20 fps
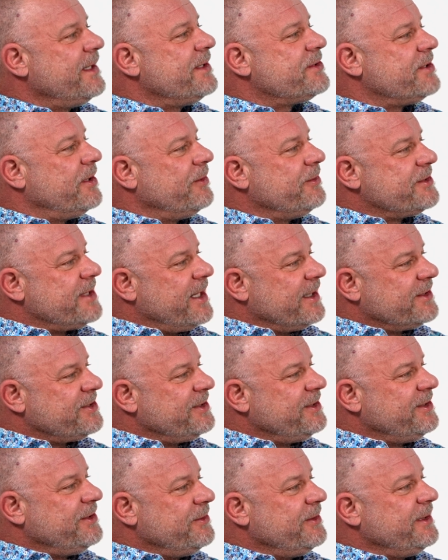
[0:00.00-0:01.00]
So I was
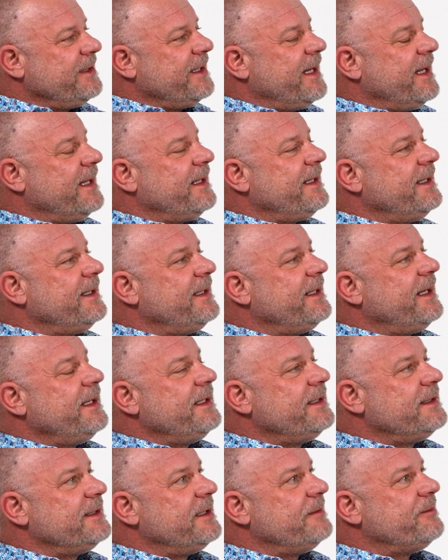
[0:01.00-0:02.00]
actually doing that, and I
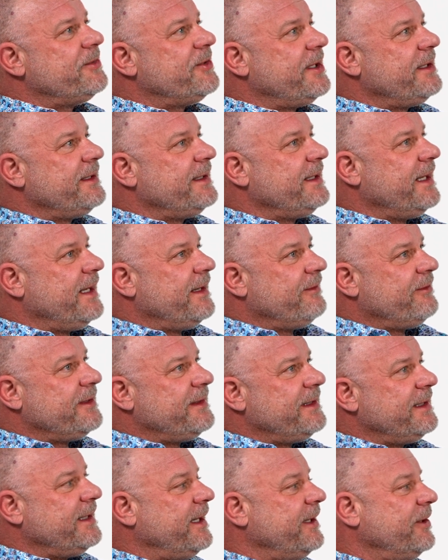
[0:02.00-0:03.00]
ended up selling
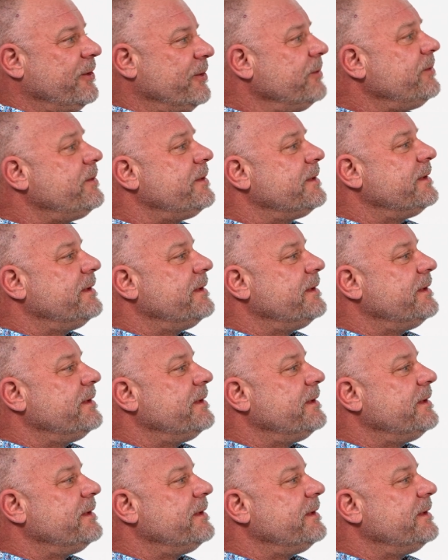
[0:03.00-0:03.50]
everything I owned